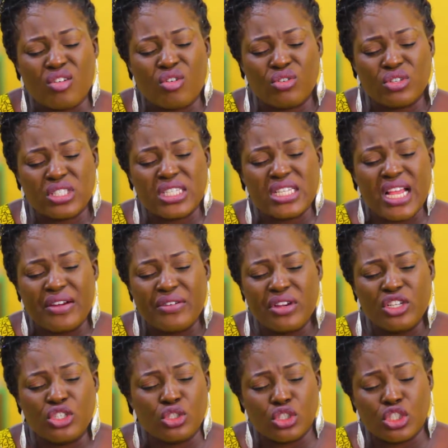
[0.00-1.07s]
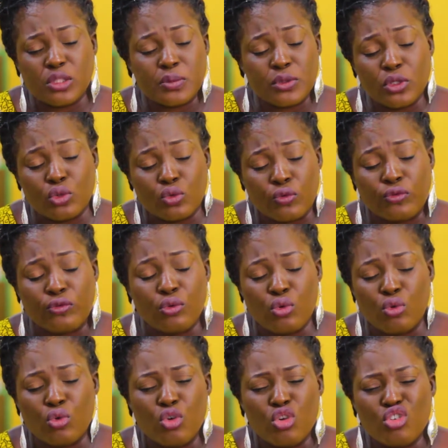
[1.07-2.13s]
causing her relationship not to
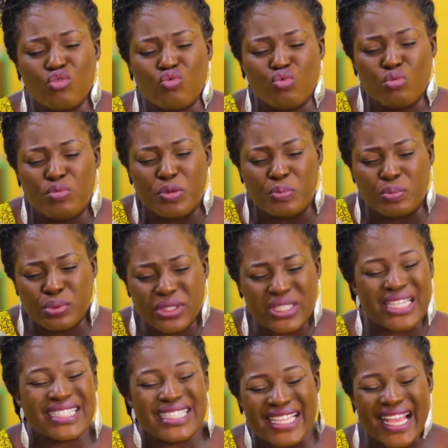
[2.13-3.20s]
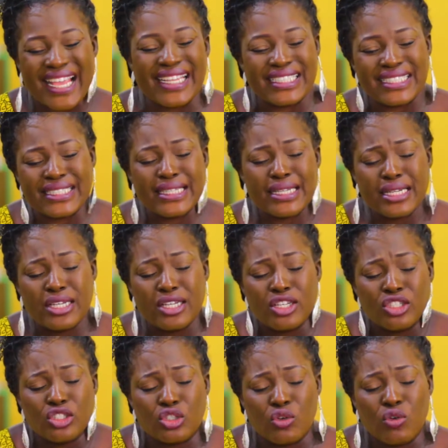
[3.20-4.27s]
flow will be put aside.
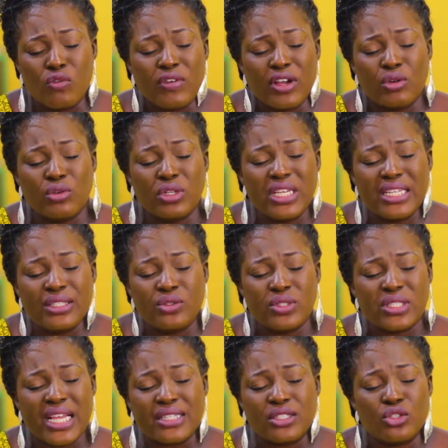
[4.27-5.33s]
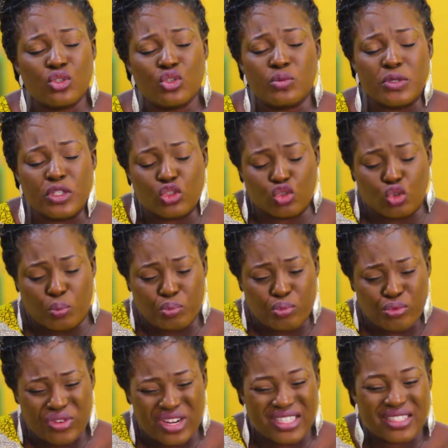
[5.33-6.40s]
Jehovah God, let those attitudes be
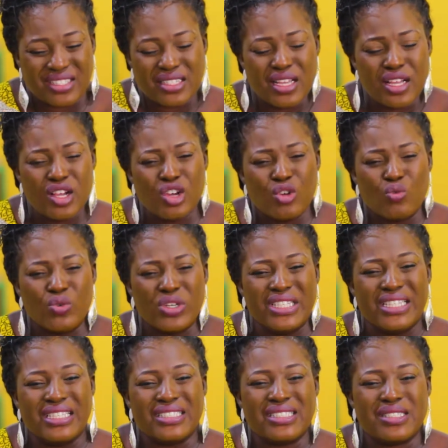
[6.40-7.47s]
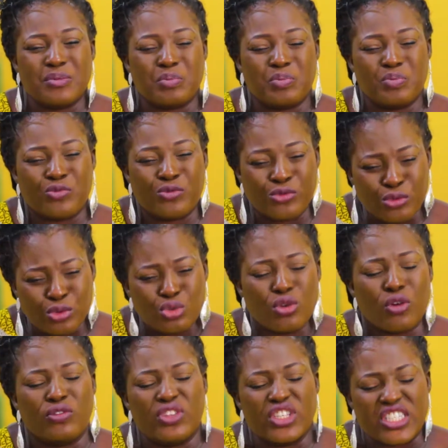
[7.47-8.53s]
suppressed with the fruit
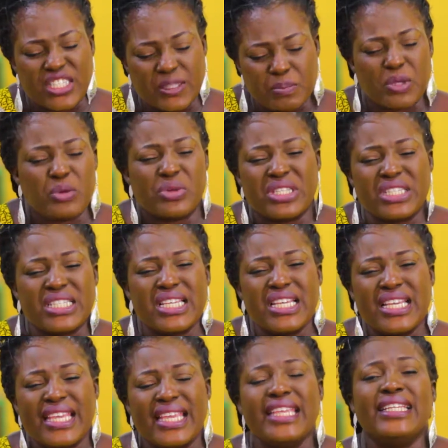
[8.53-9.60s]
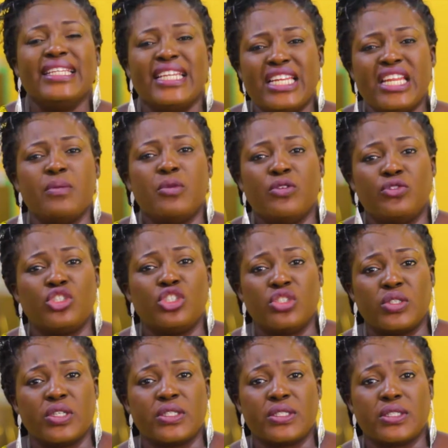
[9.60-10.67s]
of the Spirit in the name of
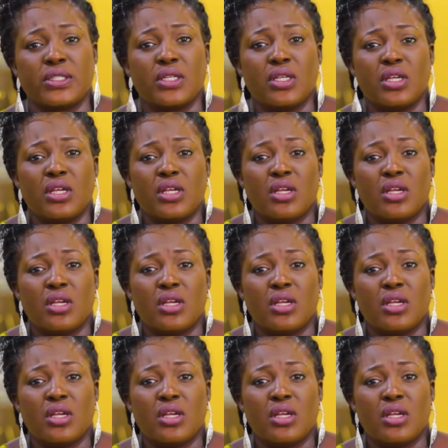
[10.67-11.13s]
Jesus.